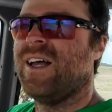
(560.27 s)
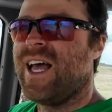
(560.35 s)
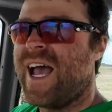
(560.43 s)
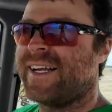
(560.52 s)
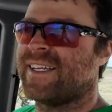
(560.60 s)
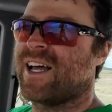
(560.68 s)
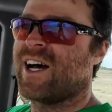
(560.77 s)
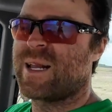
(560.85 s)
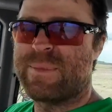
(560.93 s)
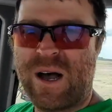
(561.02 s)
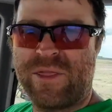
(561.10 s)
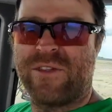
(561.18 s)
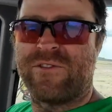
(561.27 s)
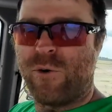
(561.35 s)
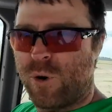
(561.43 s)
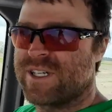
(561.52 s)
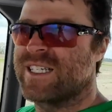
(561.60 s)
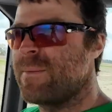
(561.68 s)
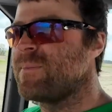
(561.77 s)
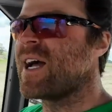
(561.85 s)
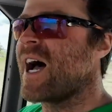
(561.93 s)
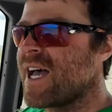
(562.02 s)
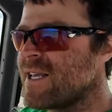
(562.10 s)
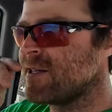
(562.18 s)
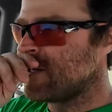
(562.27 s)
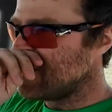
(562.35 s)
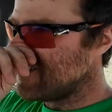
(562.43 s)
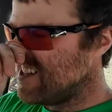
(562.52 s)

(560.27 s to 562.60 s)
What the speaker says: had to cut about 4 zip ties